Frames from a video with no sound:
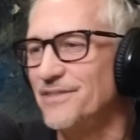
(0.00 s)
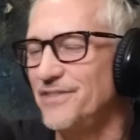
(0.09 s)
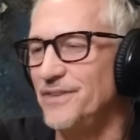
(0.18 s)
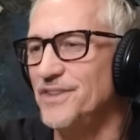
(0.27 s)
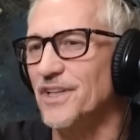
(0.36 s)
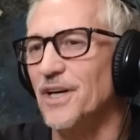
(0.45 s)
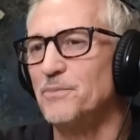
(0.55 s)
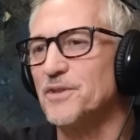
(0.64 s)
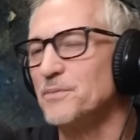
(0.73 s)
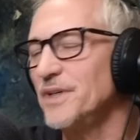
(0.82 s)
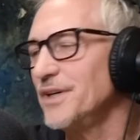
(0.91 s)
a few
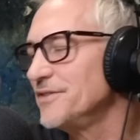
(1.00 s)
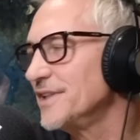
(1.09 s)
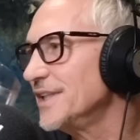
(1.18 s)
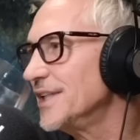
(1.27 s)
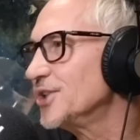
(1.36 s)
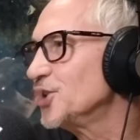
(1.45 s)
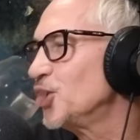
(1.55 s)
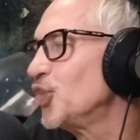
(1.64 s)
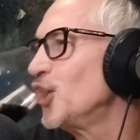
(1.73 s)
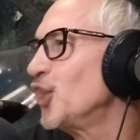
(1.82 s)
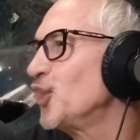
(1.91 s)
jibes at me over the years.
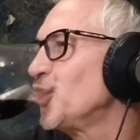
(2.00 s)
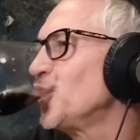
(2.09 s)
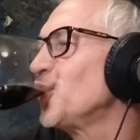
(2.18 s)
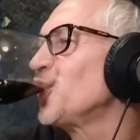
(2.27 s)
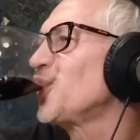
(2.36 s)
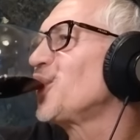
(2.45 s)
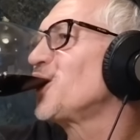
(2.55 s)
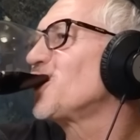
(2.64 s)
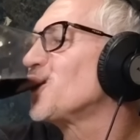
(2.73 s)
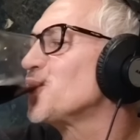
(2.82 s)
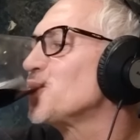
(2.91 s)
Yeah. yeah
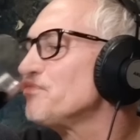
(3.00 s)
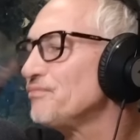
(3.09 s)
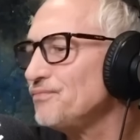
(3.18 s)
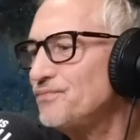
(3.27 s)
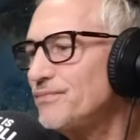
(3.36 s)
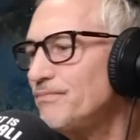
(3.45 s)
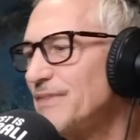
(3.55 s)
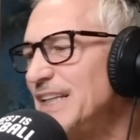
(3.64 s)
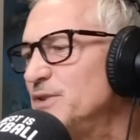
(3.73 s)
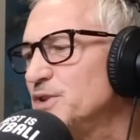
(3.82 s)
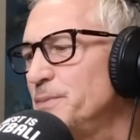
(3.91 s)

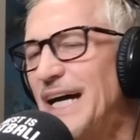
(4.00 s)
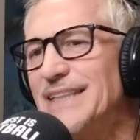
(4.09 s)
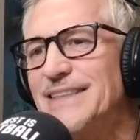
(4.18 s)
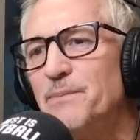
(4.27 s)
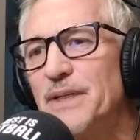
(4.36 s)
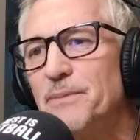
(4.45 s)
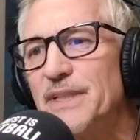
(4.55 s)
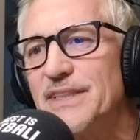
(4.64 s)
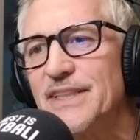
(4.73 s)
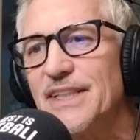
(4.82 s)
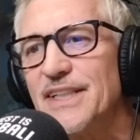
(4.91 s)
he was a bit anti
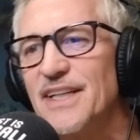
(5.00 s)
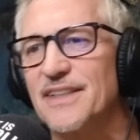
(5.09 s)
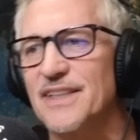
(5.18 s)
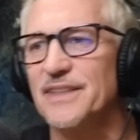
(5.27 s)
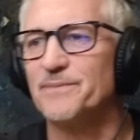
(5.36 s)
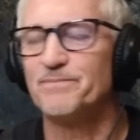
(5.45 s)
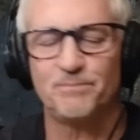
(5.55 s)
BBC, I think.